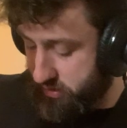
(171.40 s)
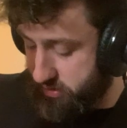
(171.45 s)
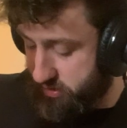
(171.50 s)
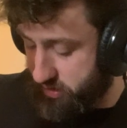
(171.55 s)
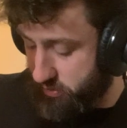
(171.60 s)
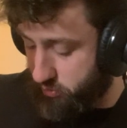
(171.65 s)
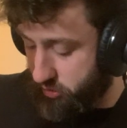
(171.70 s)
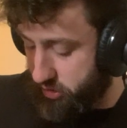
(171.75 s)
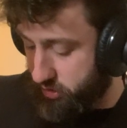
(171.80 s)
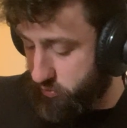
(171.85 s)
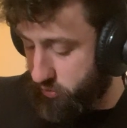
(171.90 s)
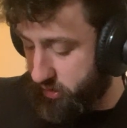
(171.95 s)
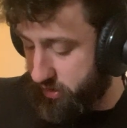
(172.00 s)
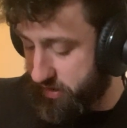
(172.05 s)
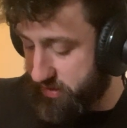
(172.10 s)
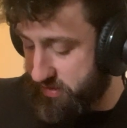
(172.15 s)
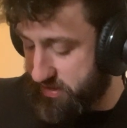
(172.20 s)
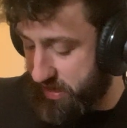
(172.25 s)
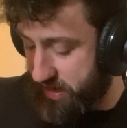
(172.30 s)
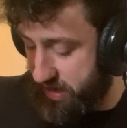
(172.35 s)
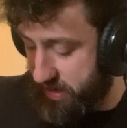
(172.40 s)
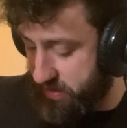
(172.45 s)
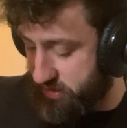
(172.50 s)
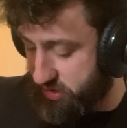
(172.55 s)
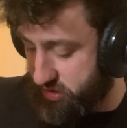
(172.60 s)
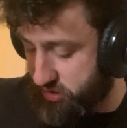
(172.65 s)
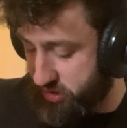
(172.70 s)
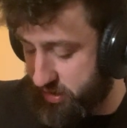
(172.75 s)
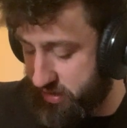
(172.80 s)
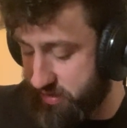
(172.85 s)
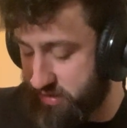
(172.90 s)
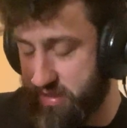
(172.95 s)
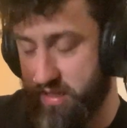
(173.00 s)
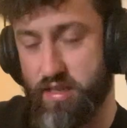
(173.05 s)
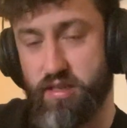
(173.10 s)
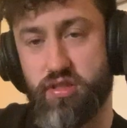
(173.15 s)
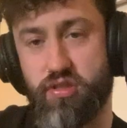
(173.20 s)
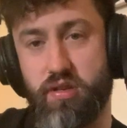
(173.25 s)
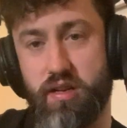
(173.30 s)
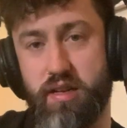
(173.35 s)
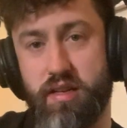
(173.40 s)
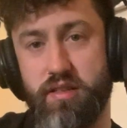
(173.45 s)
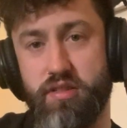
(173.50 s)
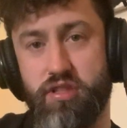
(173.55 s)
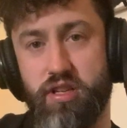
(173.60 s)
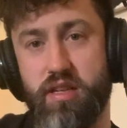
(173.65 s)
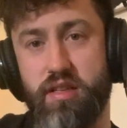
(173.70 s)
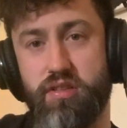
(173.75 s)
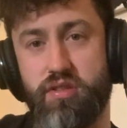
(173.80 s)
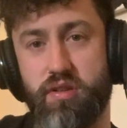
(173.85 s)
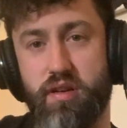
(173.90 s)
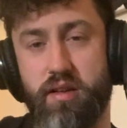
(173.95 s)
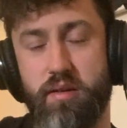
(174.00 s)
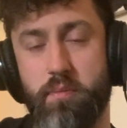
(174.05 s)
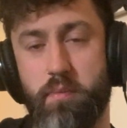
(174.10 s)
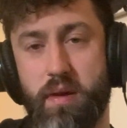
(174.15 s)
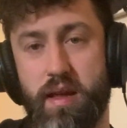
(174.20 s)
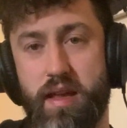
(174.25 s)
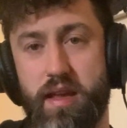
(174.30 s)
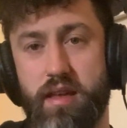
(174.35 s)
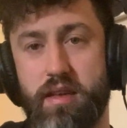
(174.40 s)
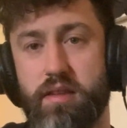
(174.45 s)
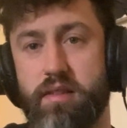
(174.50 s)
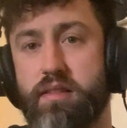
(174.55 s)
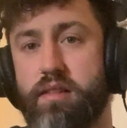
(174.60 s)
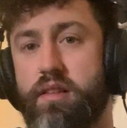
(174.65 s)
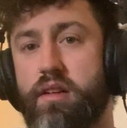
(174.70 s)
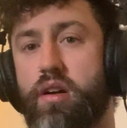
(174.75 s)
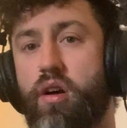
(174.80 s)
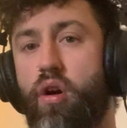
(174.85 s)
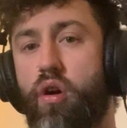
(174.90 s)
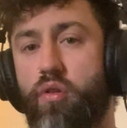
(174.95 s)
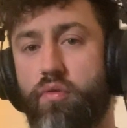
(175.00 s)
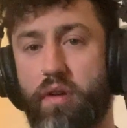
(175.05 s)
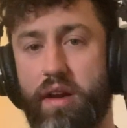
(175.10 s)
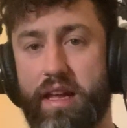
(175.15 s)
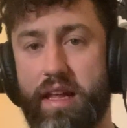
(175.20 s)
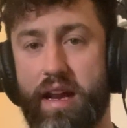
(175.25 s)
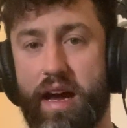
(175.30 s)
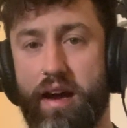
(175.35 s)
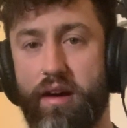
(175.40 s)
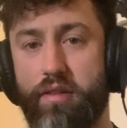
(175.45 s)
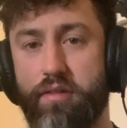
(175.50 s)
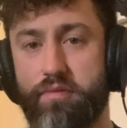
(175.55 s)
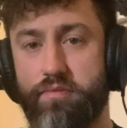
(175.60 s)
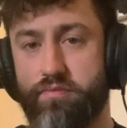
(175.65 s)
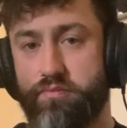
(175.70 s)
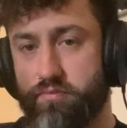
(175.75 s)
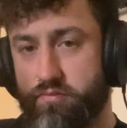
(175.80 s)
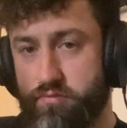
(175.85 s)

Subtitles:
So what you want is the E string, D string and G string and B all ringing out.